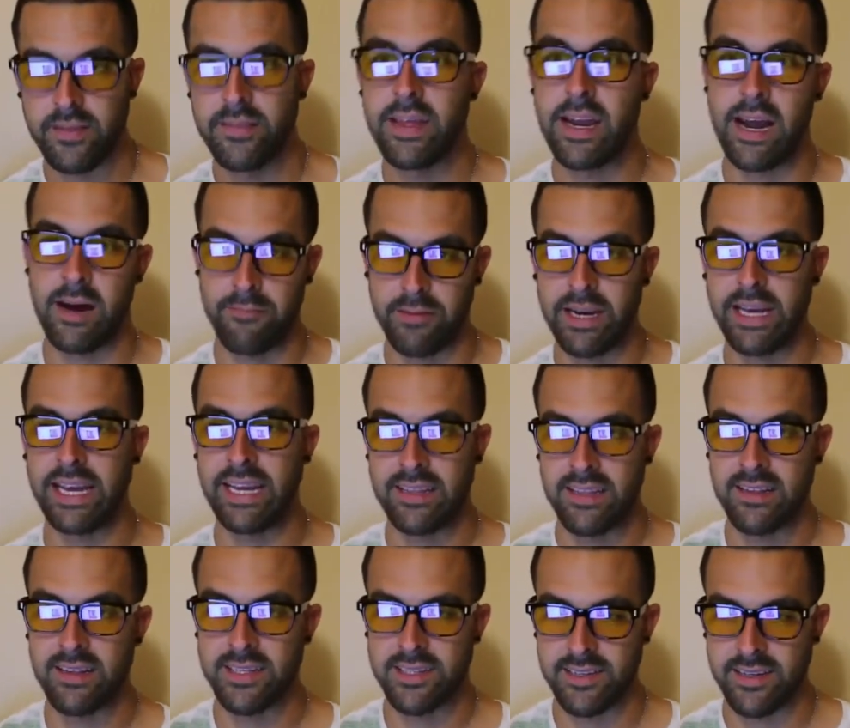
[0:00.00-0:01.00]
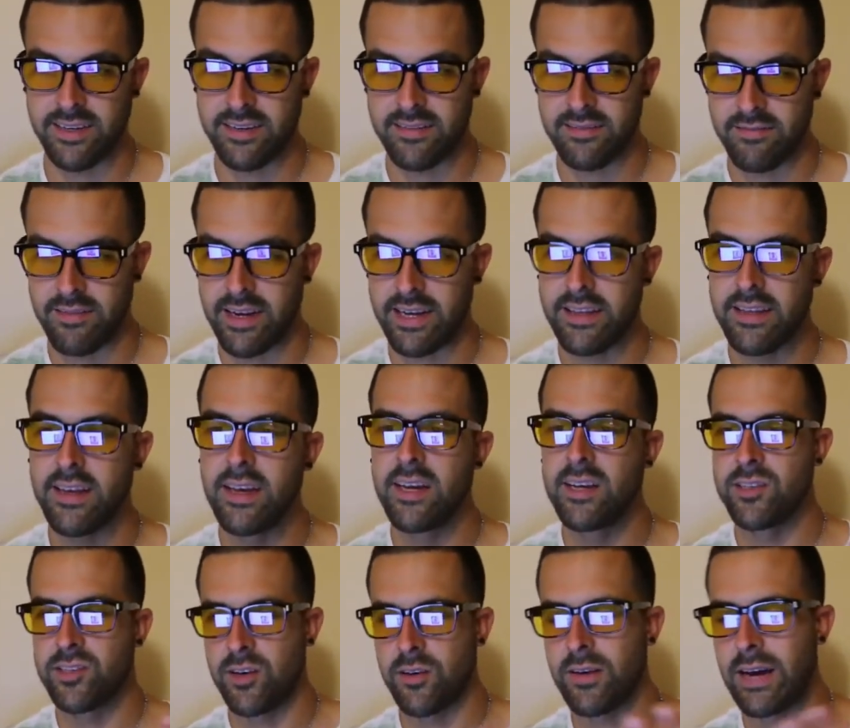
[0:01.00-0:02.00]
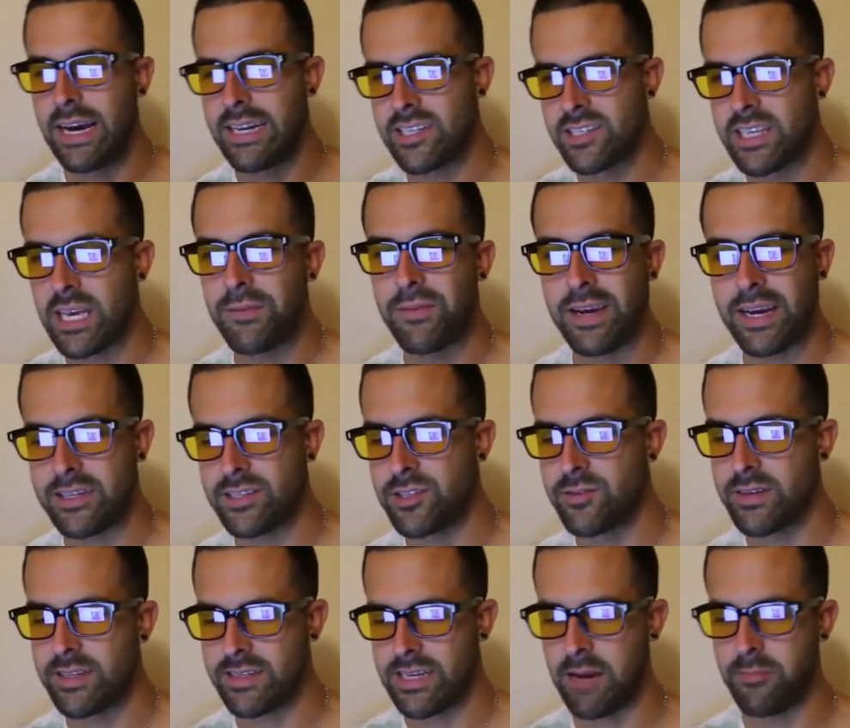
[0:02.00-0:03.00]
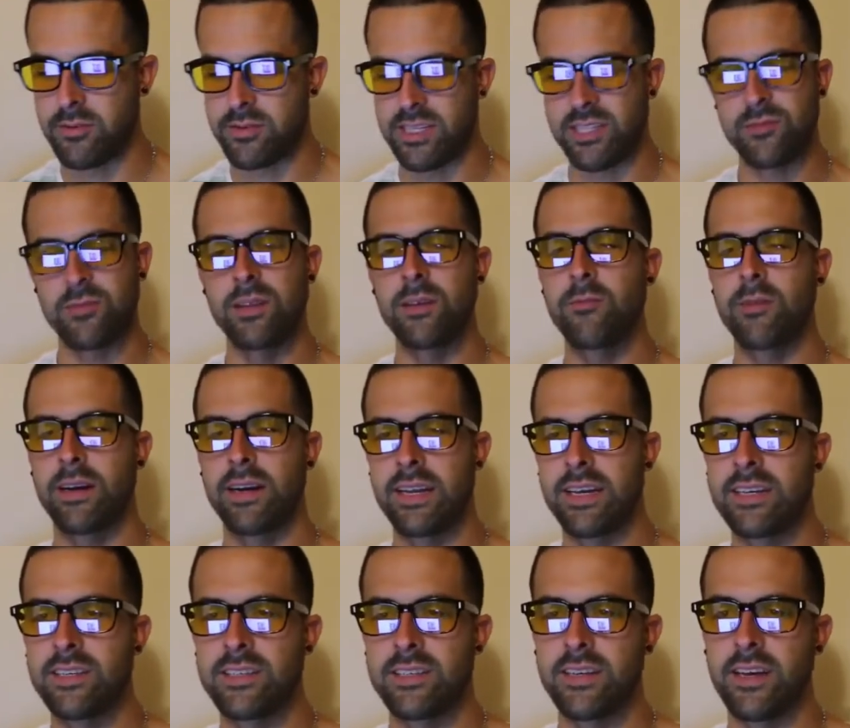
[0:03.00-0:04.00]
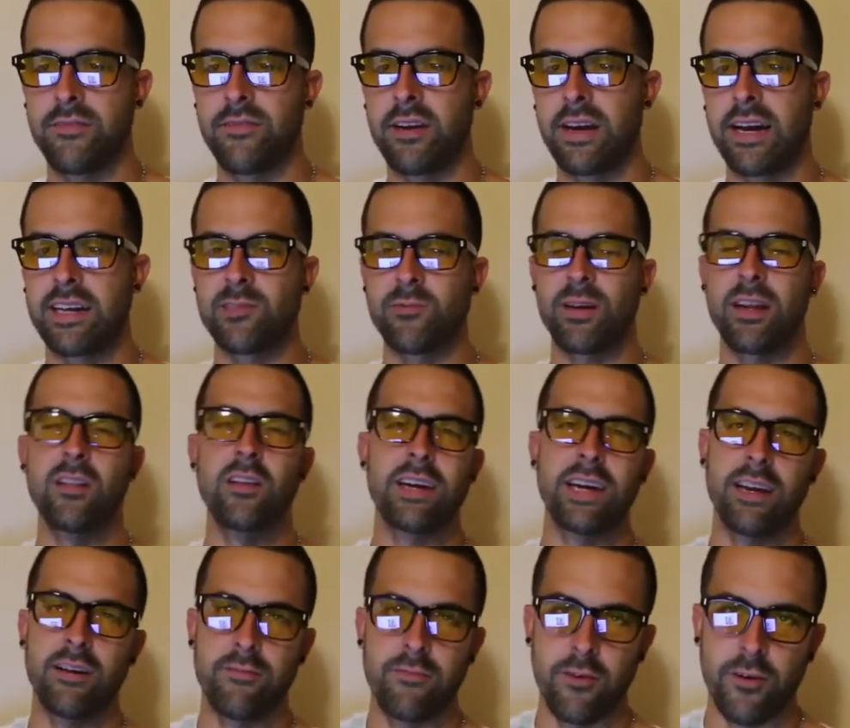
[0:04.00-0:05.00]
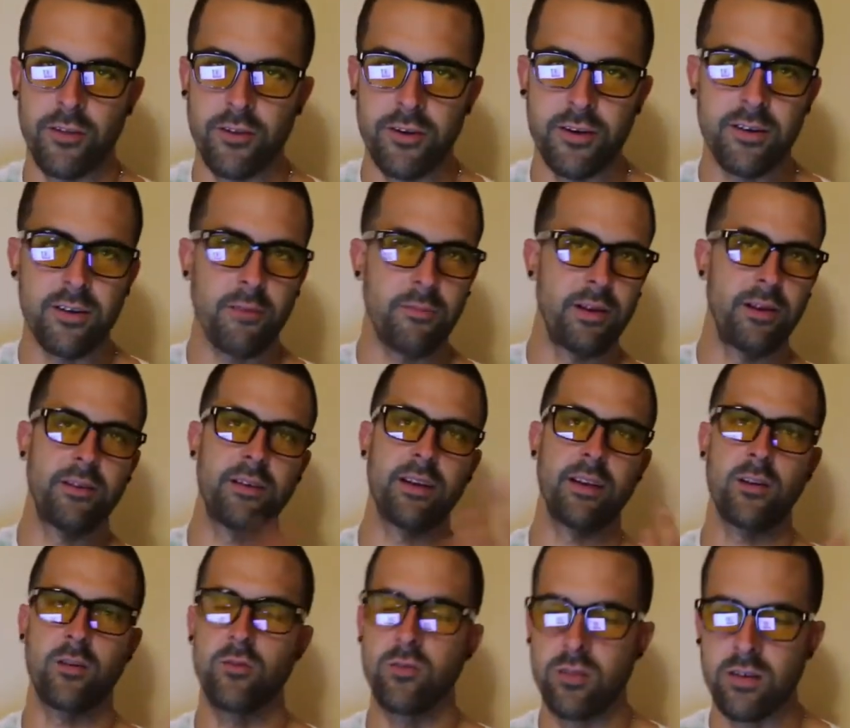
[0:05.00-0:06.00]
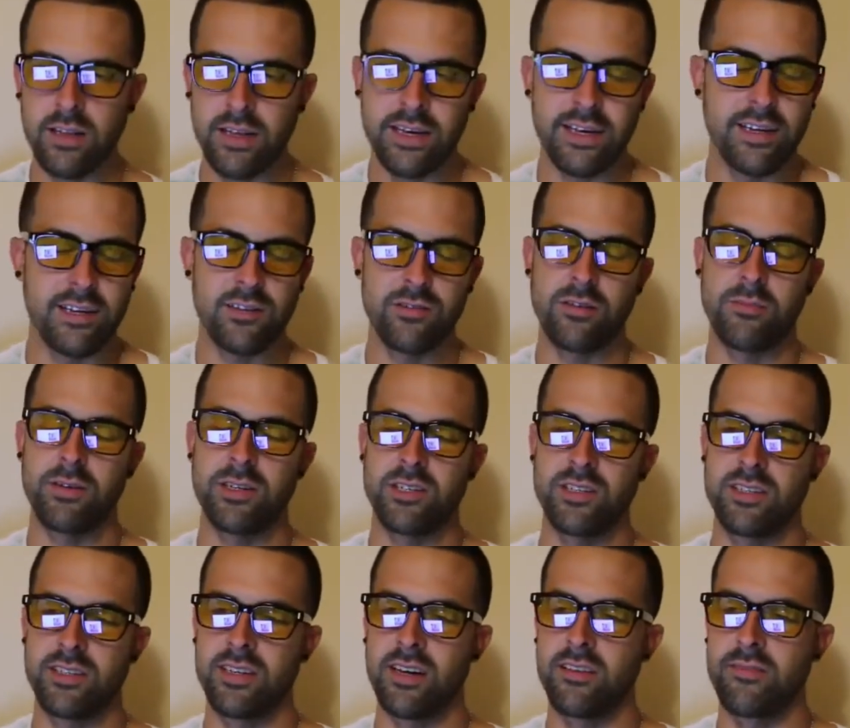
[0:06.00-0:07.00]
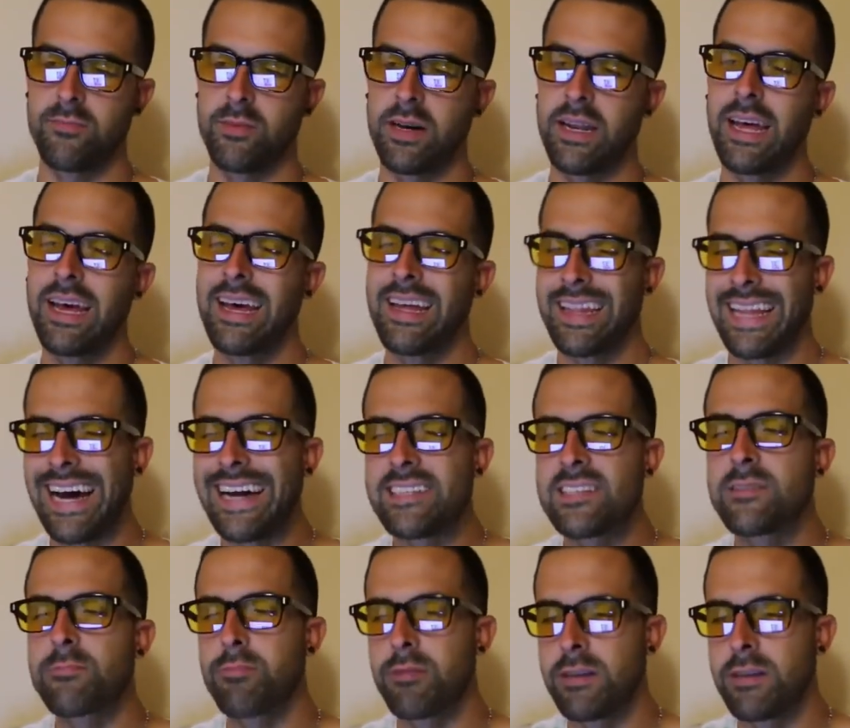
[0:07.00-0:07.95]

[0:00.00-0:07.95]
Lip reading: that I'm gonna get the listing, right? So I just gave you guys 2 examples. That's really what it is. If you guys wanna look at it further, I mean, you can Google it and do a bunch of stuff, but that's